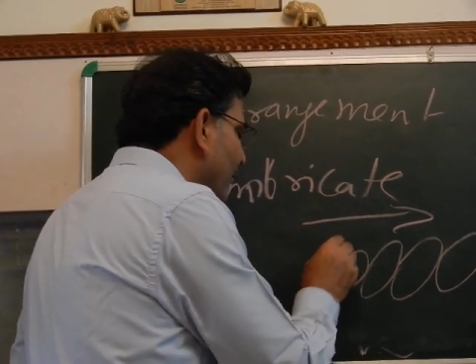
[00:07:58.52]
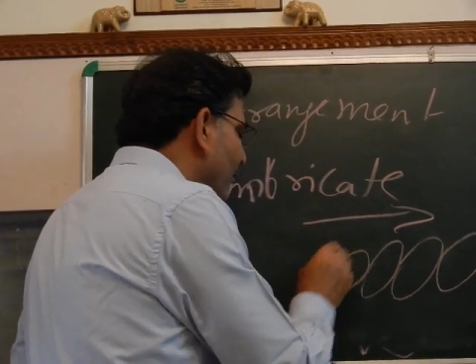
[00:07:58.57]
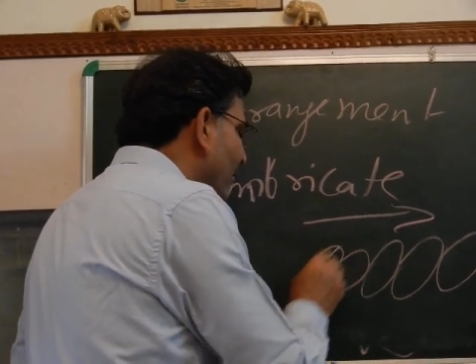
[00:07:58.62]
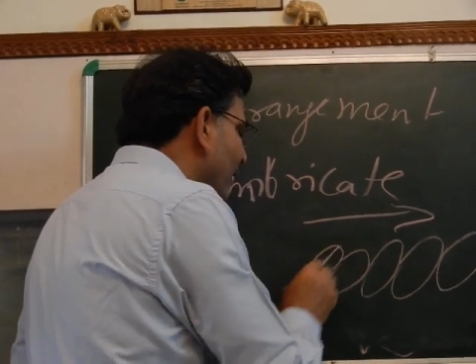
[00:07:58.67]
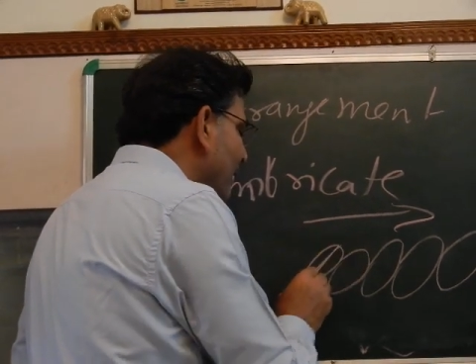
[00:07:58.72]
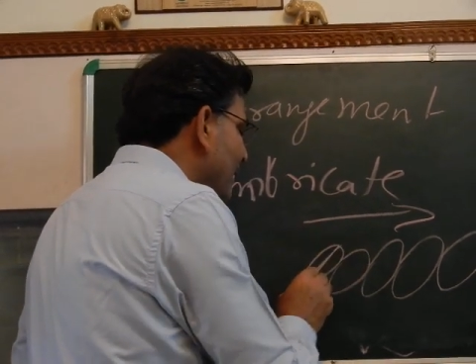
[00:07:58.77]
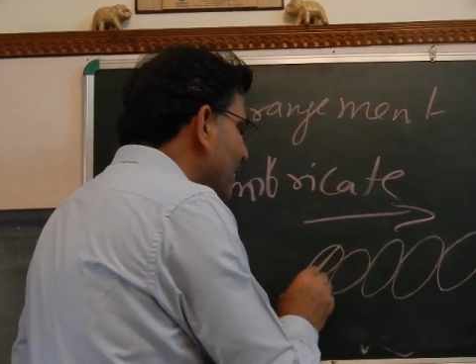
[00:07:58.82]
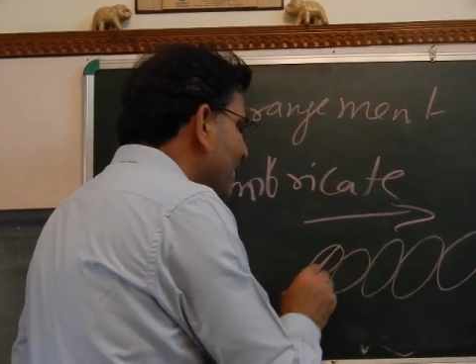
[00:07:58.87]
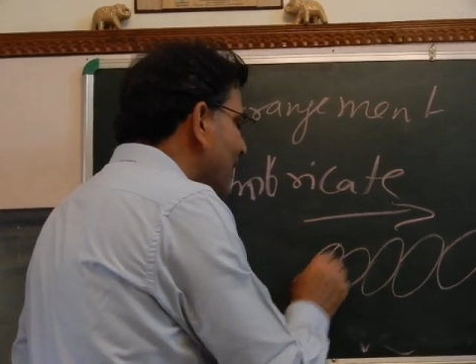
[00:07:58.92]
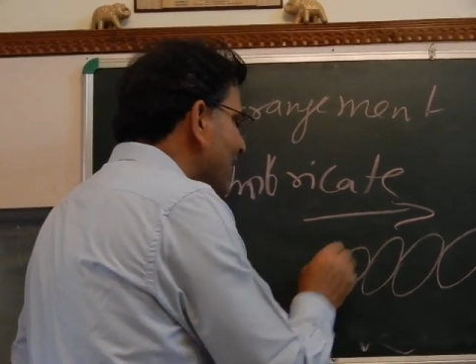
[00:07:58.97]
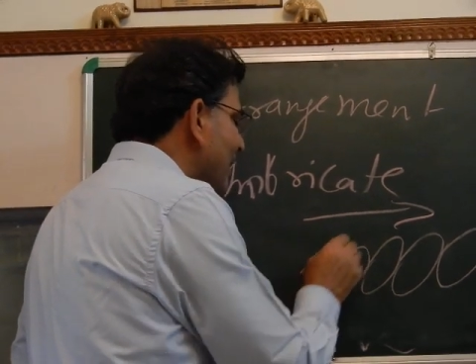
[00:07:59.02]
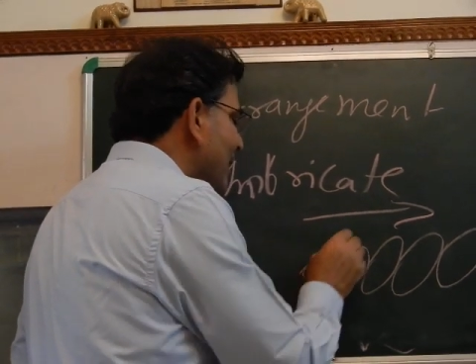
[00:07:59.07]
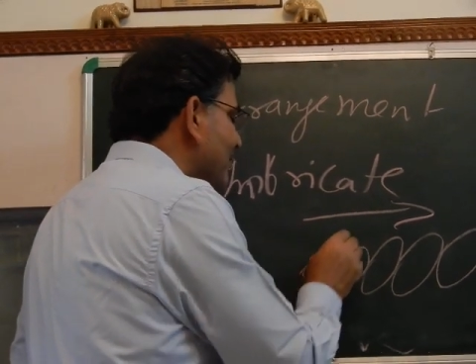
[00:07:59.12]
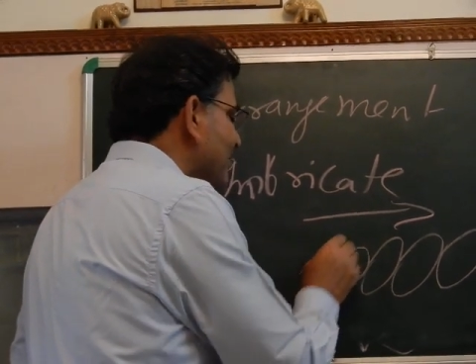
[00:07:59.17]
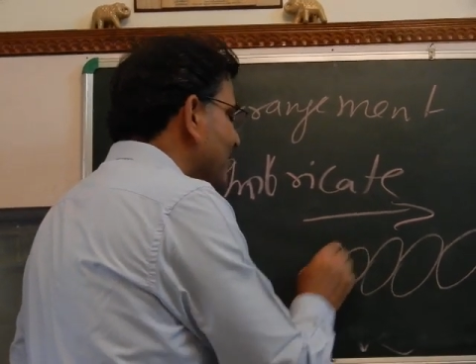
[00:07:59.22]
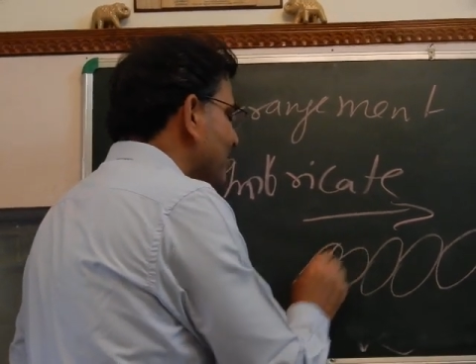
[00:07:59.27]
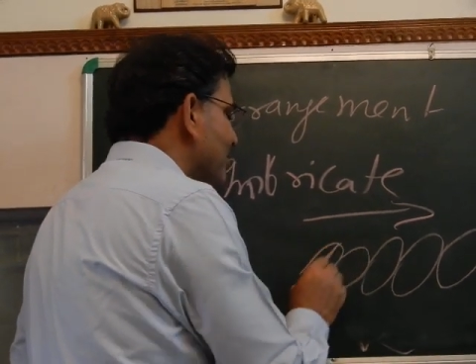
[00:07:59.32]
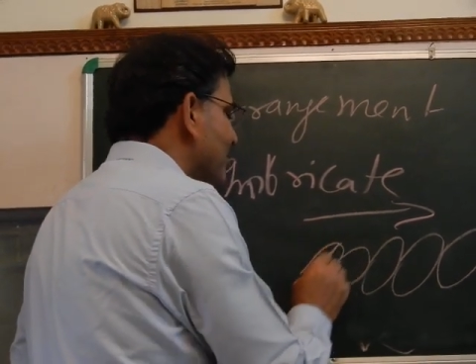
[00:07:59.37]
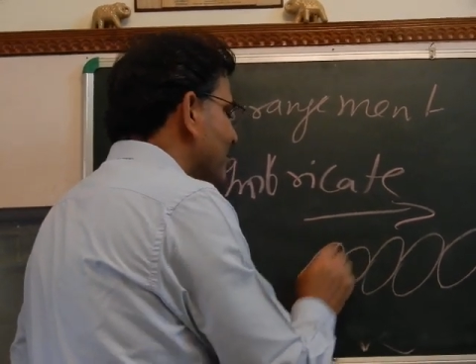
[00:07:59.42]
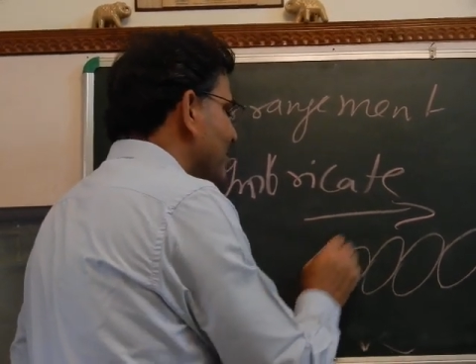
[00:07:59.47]
vertical
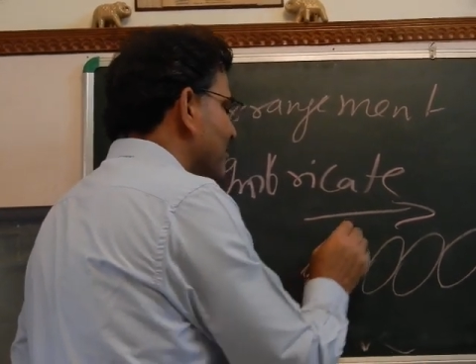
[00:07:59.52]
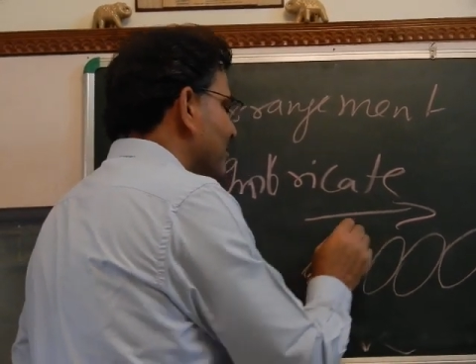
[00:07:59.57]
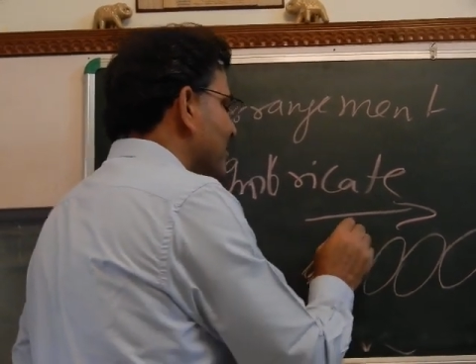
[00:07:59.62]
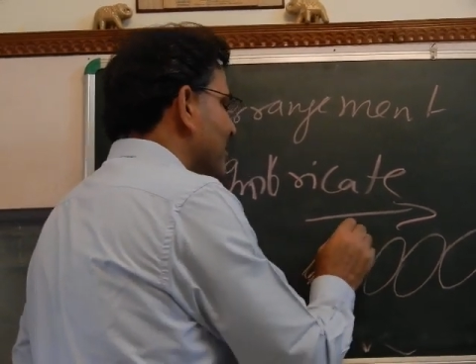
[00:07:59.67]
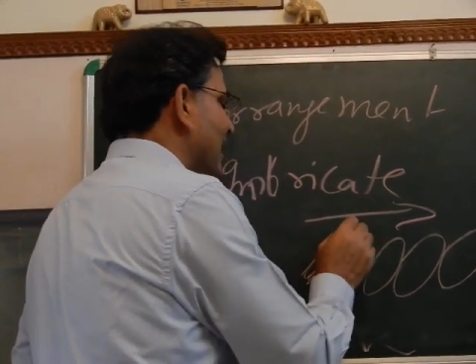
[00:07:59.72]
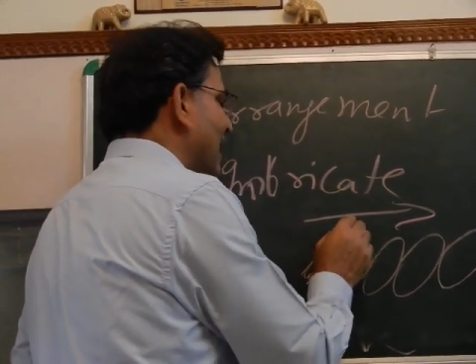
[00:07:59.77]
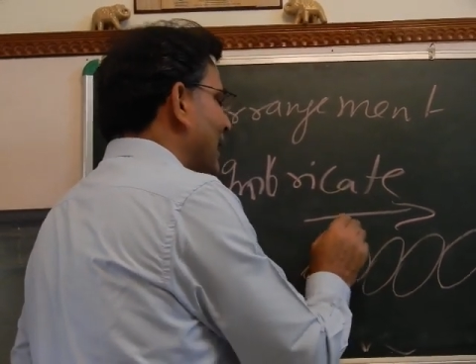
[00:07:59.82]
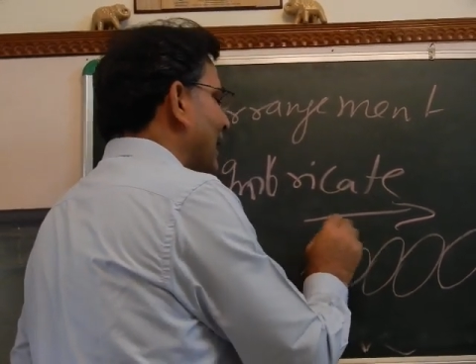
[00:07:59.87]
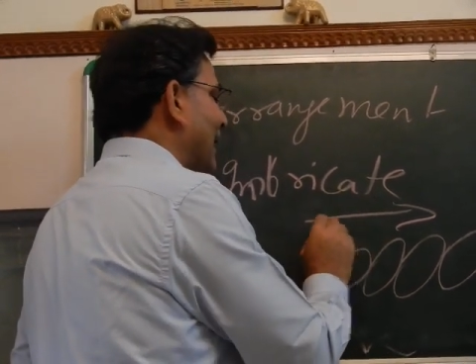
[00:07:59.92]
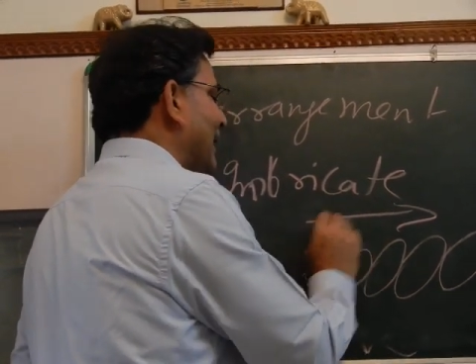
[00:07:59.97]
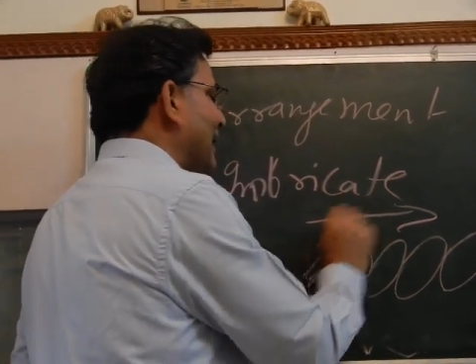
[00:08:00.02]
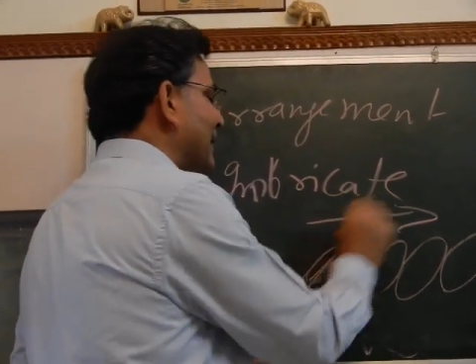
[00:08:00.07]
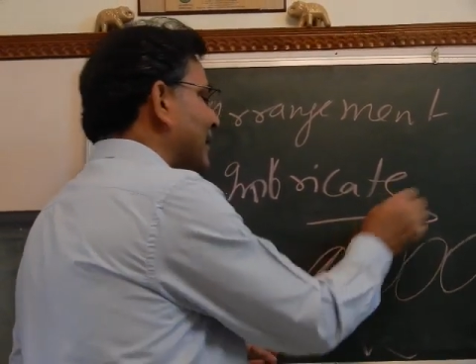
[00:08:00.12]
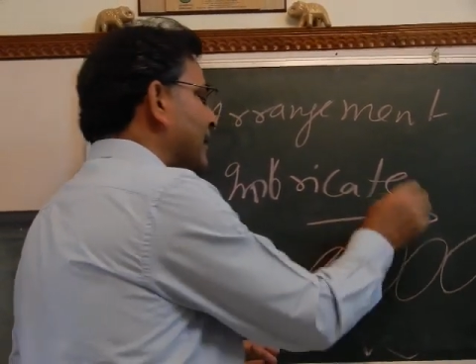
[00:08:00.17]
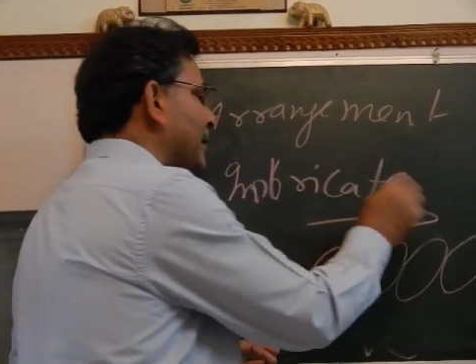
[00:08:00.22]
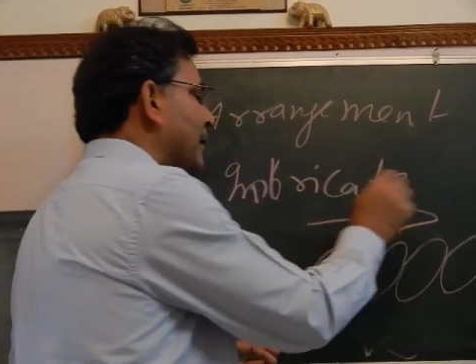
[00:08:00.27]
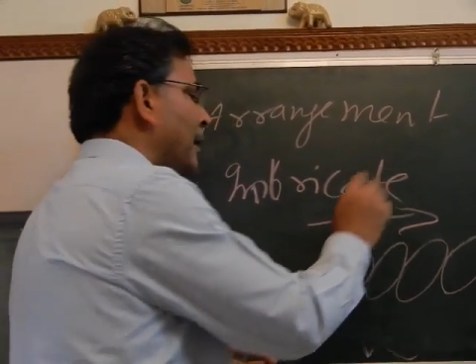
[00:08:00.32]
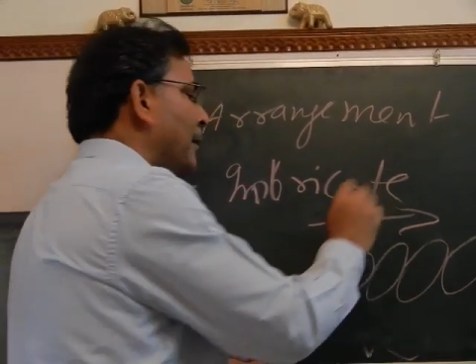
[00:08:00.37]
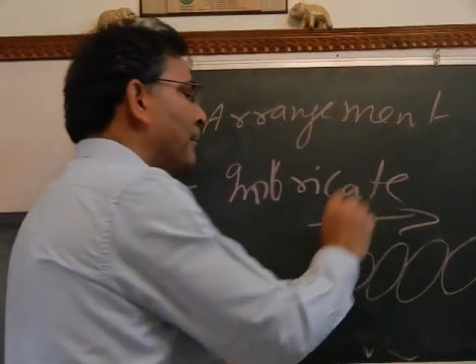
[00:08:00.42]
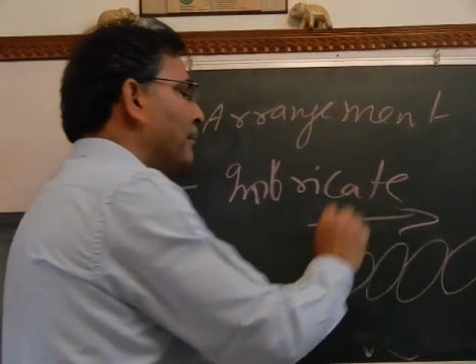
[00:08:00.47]
axis is
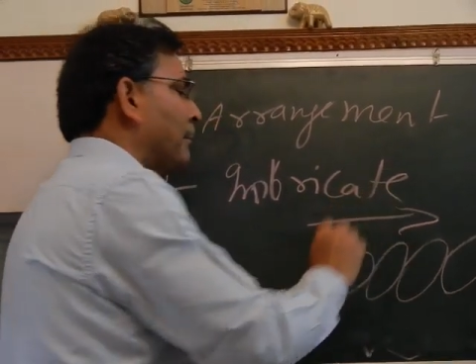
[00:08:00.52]
aligned